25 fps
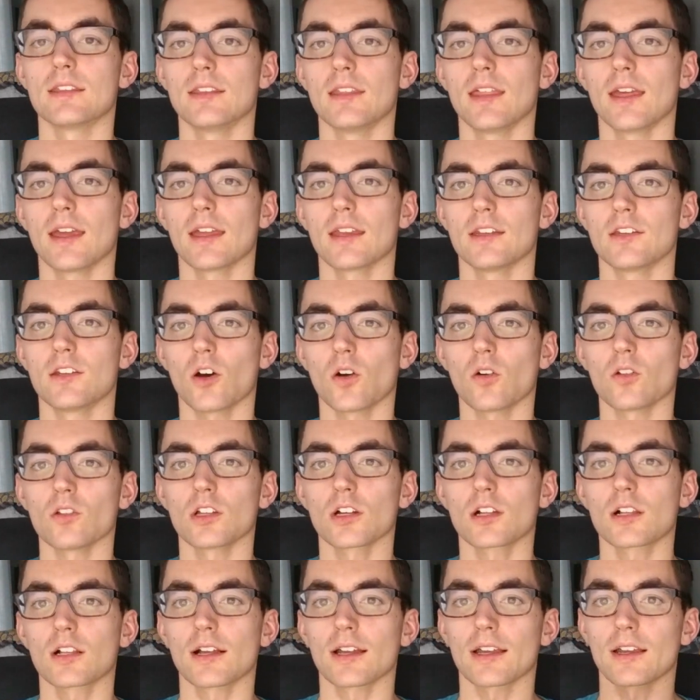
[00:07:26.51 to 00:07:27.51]
they don't
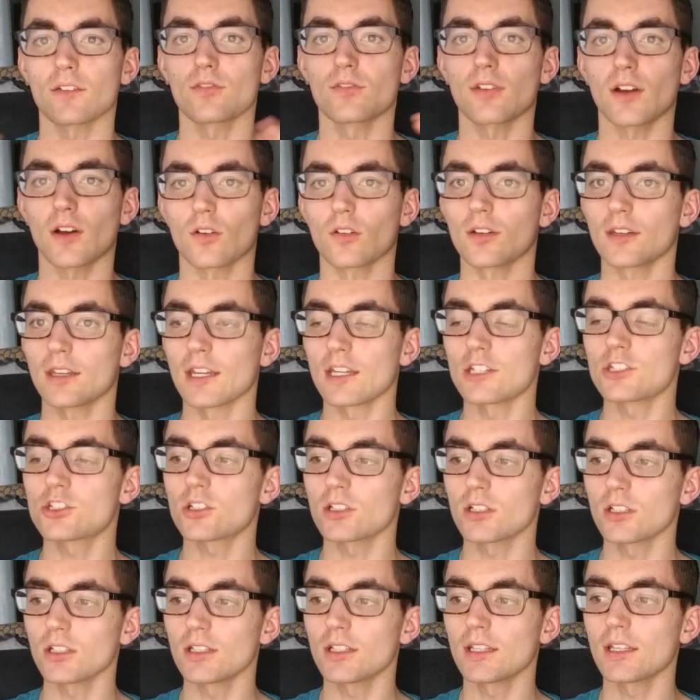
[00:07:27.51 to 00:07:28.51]
look like a
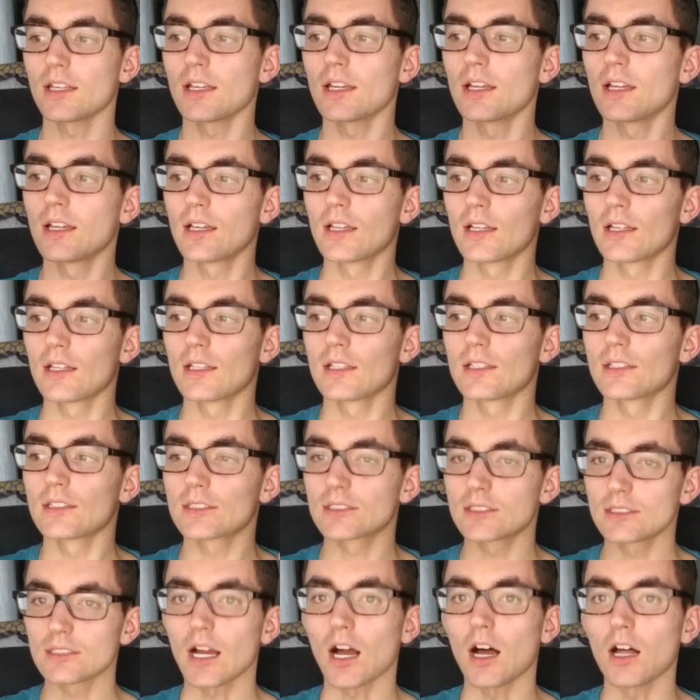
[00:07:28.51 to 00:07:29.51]
foundationally
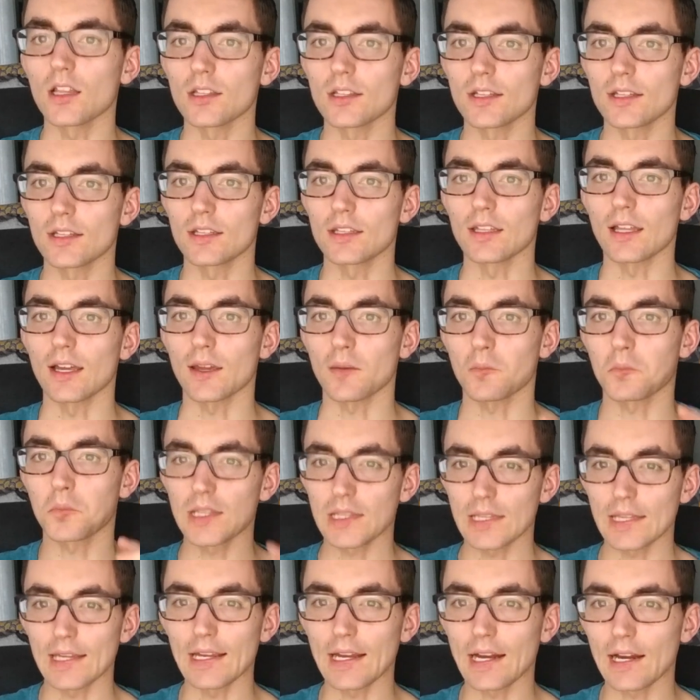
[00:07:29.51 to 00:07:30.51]
solid like
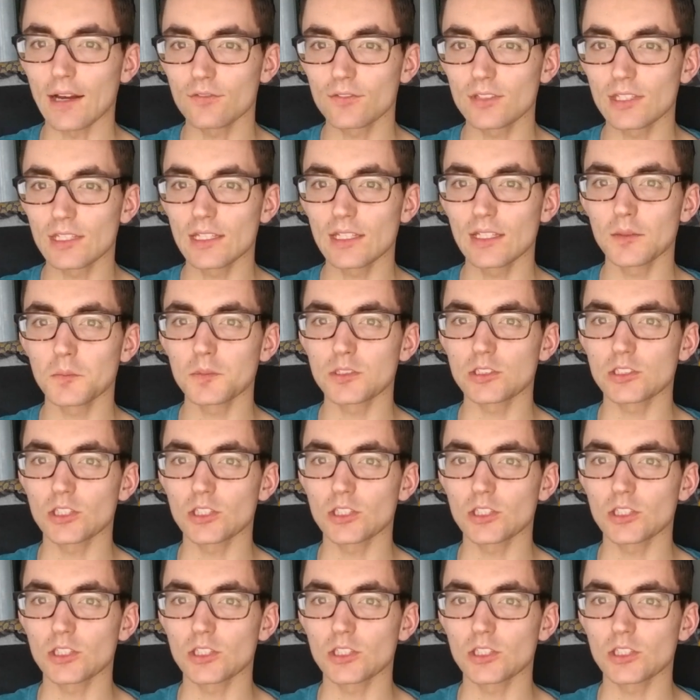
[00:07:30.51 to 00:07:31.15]
playoff team.